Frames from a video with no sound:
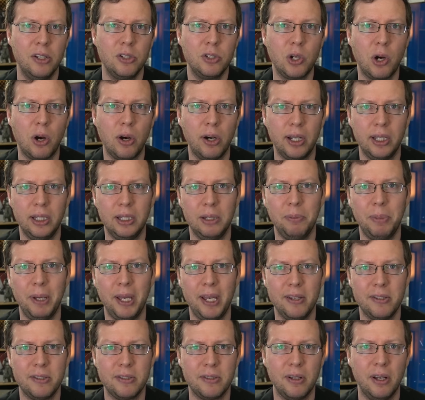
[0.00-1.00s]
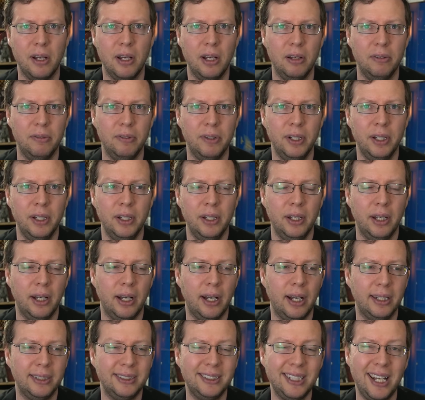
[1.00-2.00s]
target the base of
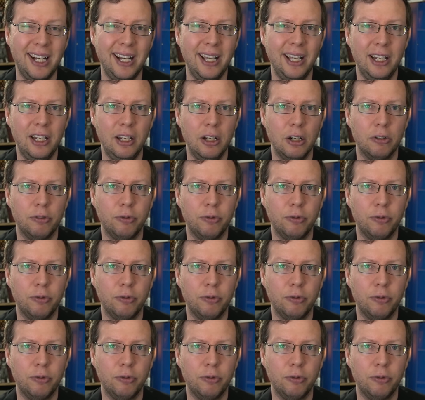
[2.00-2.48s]
1080 uh,